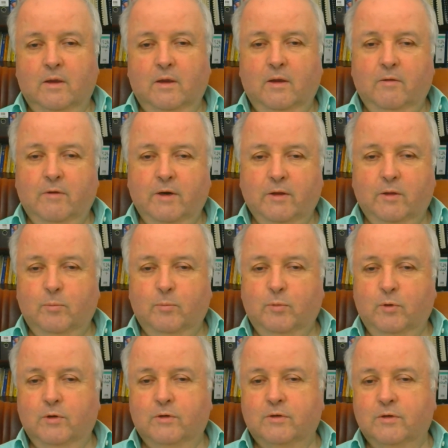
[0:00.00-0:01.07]
I read the
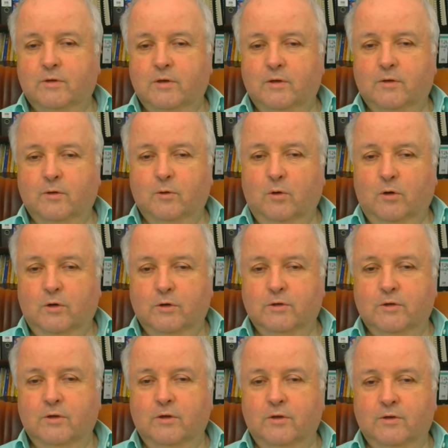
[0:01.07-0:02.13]
books, I did the
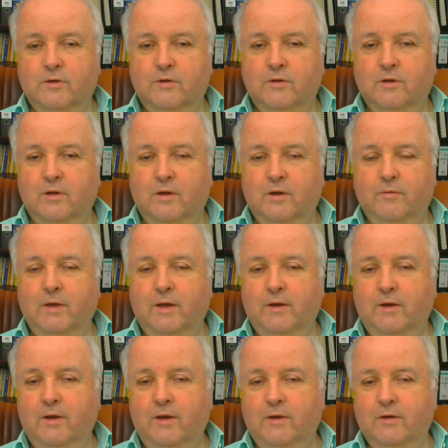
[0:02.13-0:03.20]
courses, I've done
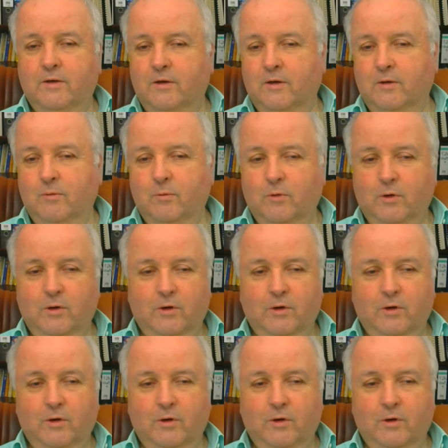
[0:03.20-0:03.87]
it, it didn't work,